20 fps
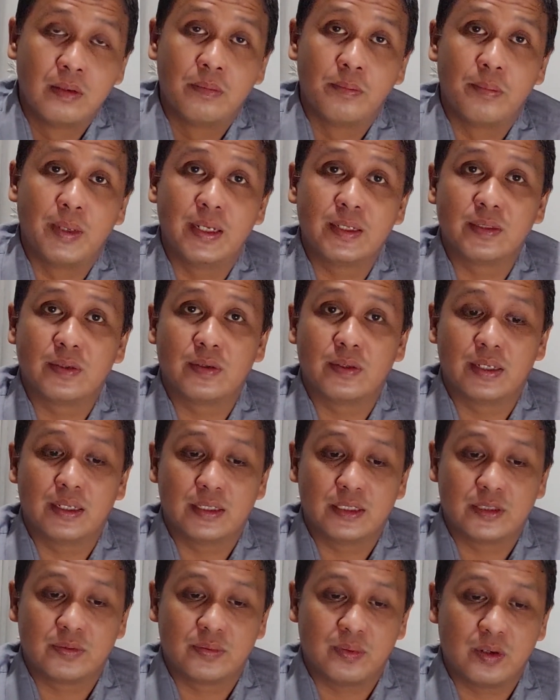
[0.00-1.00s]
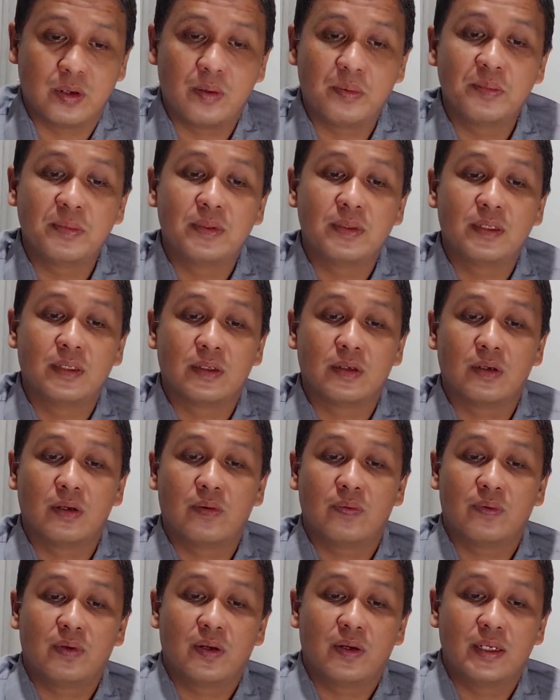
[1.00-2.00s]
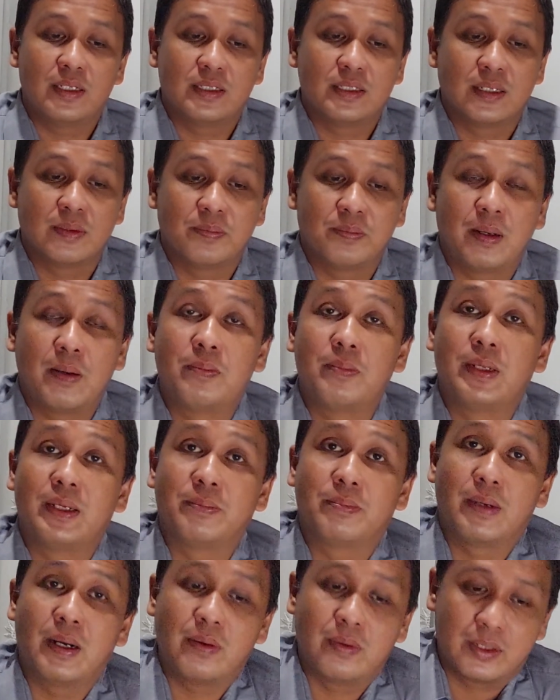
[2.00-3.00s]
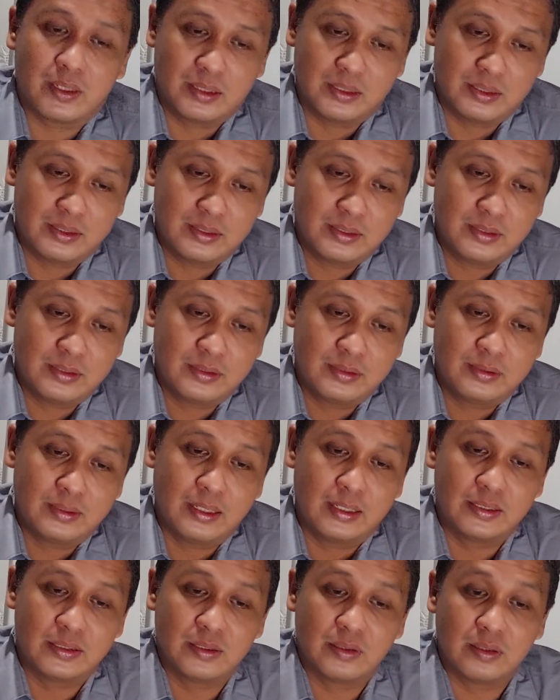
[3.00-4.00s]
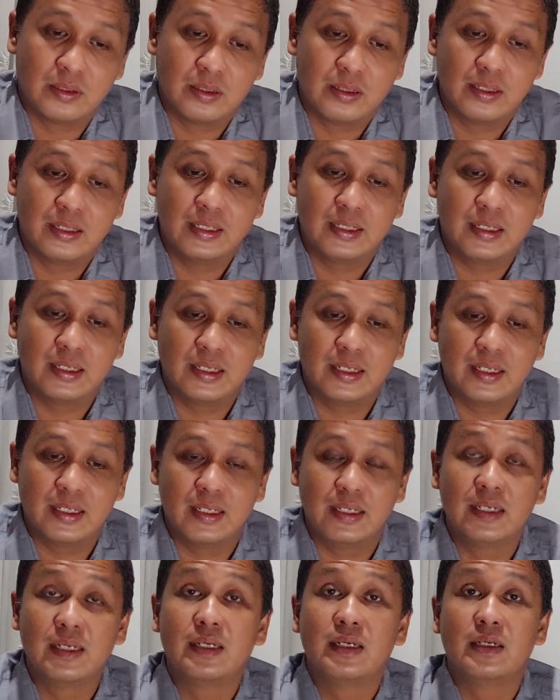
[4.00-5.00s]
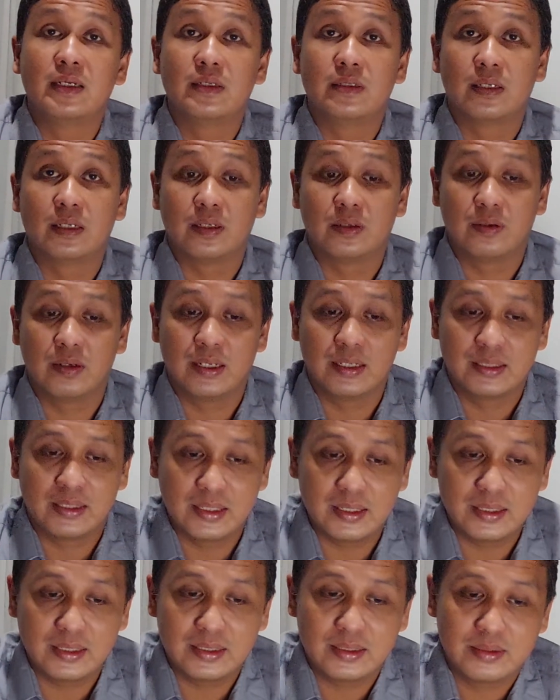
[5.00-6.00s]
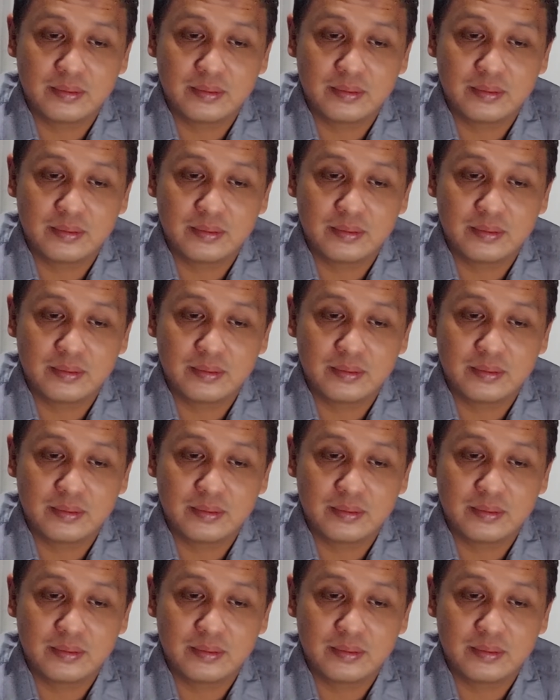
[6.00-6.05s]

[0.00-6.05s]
Based on its form, the rule of law is a public power that is legally regulated.